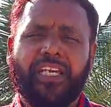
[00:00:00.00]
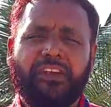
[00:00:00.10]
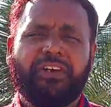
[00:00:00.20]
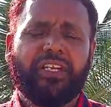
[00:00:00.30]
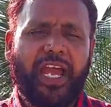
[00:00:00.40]

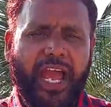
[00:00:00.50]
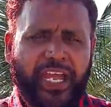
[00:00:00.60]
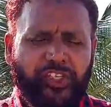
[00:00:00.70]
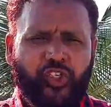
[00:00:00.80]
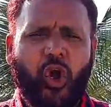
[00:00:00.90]
even
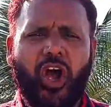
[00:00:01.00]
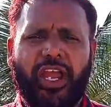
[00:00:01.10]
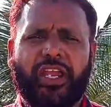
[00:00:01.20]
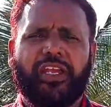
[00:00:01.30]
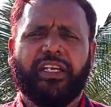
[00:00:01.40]

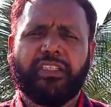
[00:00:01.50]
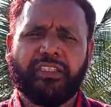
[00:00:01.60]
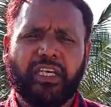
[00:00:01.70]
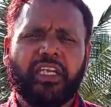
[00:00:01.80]
enjoy the